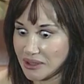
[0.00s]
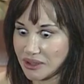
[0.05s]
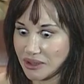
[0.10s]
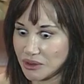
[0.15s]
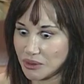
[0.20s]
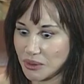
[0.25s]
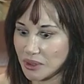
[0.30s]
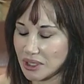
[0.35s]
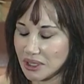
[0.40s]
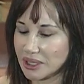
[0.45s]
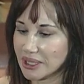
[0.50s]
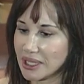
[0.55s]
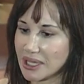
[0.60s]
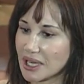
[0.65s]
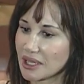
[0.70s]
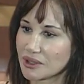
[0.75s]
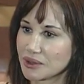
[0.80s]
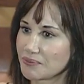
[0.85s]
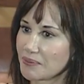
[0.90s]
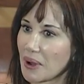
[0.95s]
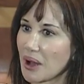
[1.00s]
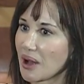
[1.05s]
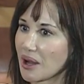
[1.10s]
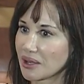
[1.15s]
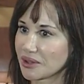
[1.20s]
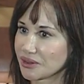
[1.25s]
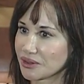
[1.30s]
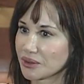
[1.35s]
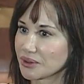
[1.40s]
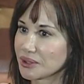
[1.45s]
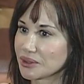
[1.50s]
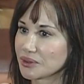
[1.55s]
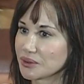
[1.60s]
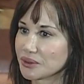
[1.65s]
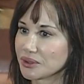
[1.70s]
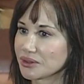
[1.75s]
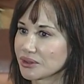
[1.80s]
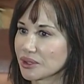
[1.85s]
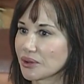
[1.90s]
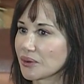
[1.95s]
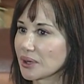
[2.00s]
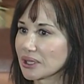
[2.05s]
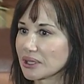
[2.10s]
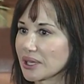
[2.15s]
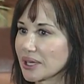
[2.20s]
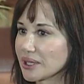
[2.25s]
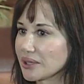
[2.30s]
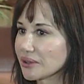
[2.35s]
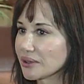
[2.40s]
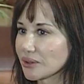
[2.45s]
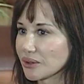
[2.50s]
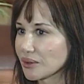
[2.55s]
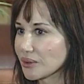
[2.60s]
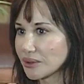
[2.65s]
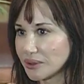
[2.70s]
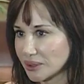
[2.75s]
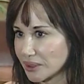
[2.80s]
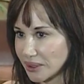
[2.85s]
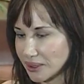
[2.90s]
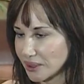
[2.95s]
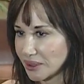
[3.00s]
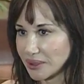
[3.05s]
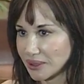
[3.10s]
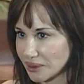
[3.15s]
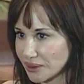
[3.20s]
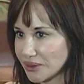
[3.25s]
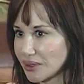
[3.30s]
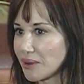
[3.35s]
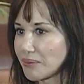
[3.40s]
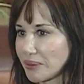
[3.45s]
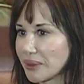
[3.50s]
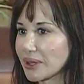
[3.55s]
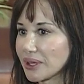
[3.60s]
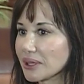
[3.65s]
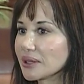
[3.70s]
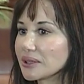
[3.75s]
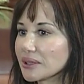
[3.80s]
into a Kleenex box or into a cigarette lighter or something.